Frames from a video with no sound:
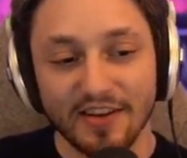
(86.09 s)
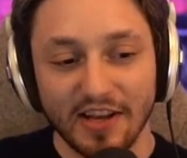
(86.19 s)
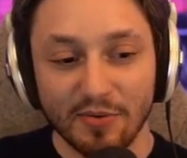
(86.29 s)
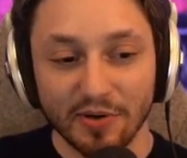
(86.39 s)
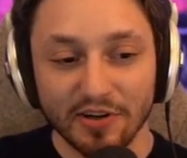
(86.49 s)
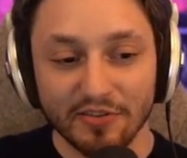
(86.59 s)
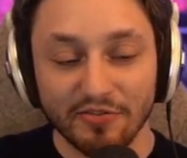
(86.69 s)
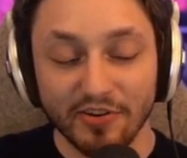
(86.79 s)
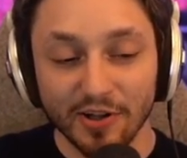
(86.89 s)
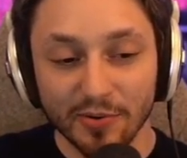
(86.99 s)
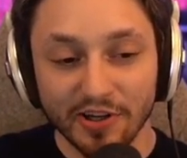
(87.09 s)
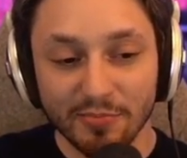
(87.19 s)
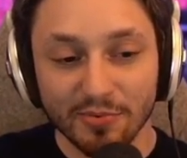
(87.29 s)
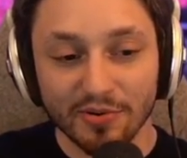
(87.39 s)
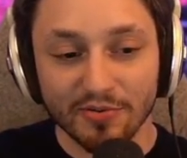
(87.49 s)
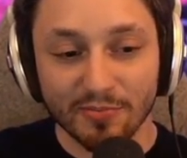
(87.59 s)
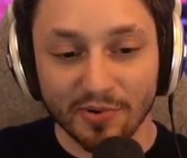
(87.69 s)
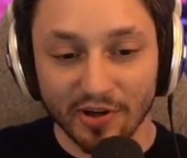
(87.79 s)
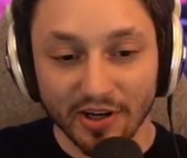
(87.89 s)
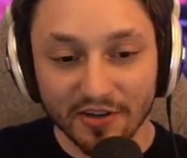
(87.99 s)
and we're going to follow it up with
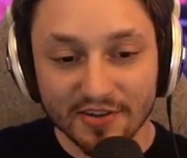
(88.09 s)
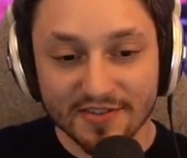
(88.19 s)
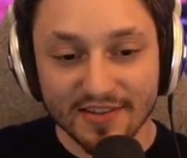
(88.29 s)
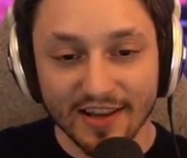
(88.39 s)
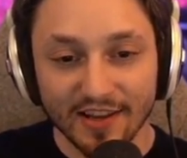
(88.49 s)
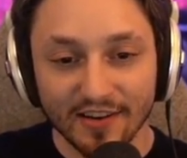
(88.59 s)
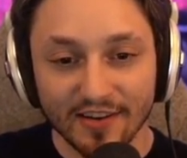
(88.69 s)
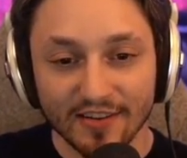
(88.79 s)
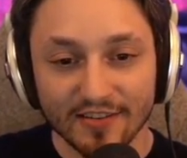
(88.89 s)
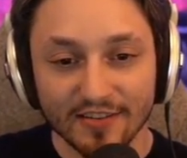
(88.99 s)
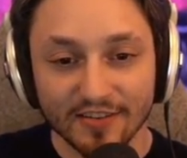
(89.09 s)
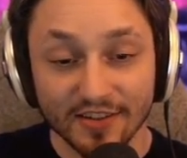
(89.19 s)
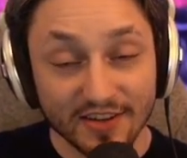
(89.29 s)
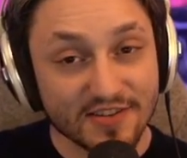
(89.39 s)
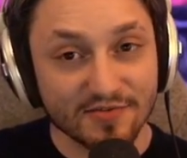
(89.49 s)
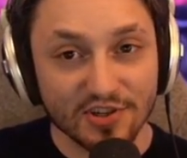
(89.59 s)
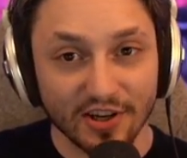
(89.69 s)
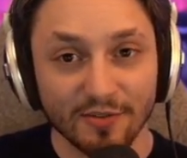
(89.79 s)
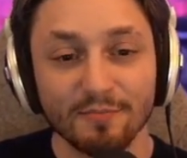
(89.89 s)
Marauders and Concussive Shell.